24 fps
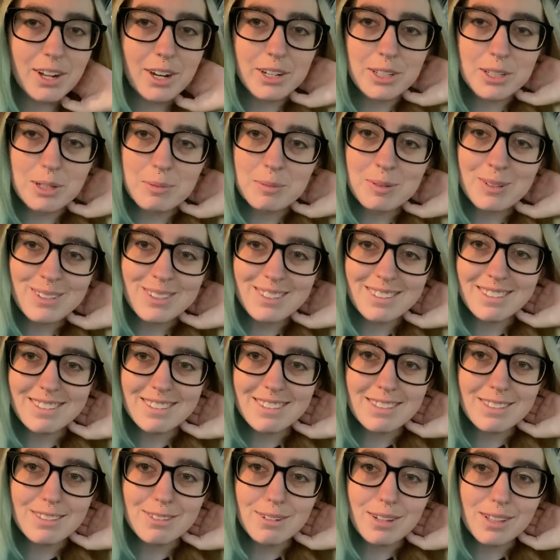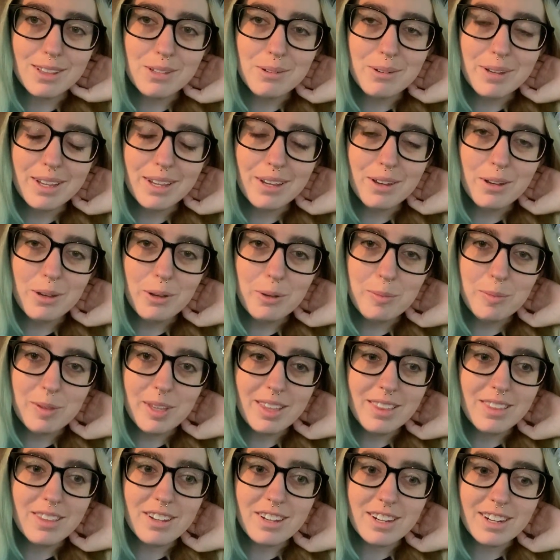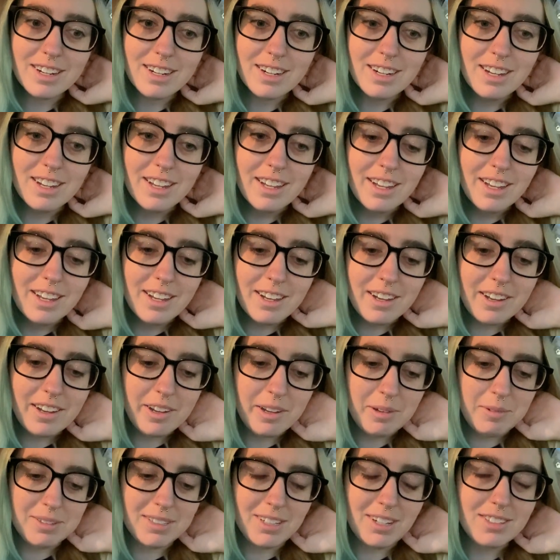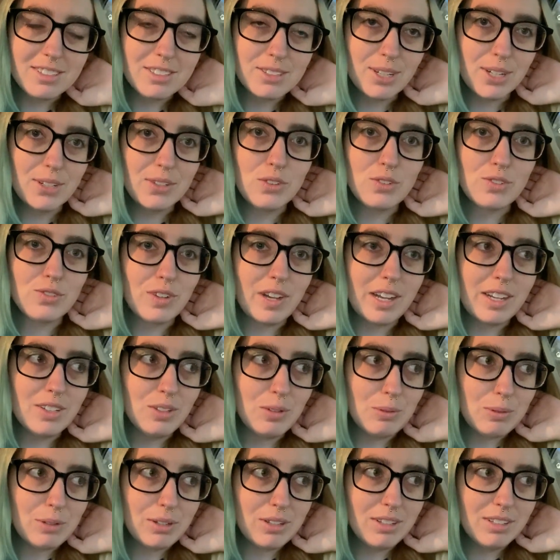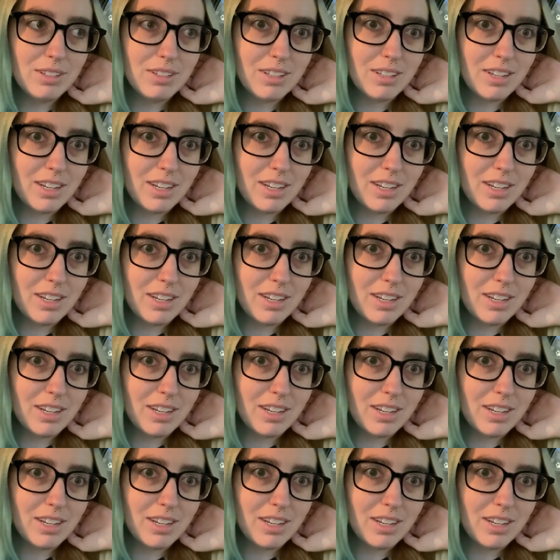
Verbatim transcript: audiobook to listen to on the way home either um, and also I have to find one.